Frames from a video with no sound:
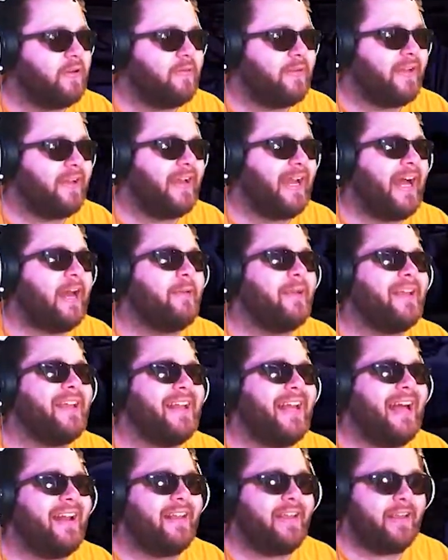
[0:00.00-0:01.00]
How do I
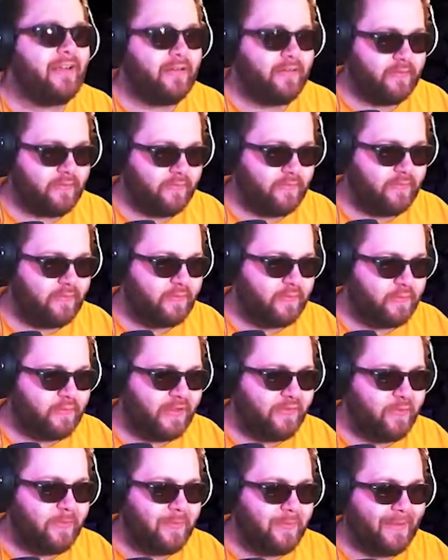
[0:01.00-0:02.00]
get out of here?
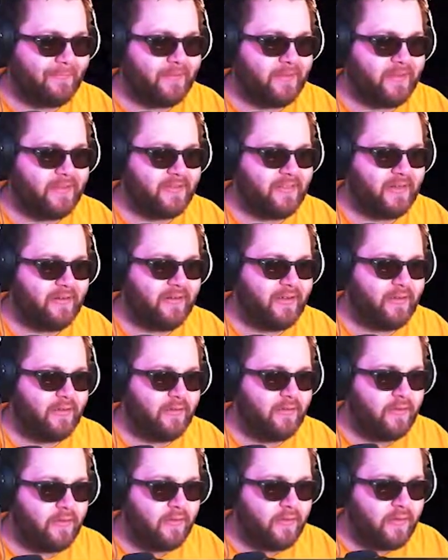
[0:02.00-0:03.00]
Do I have a map for this
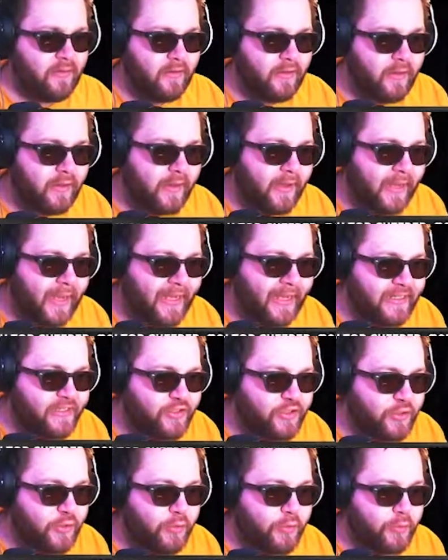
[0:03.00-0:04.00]
area? I
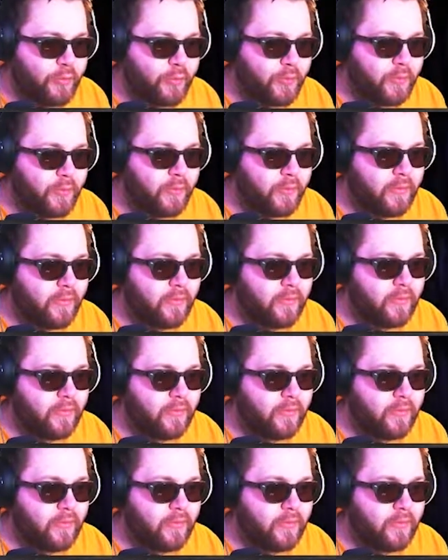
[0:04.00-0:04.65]
do.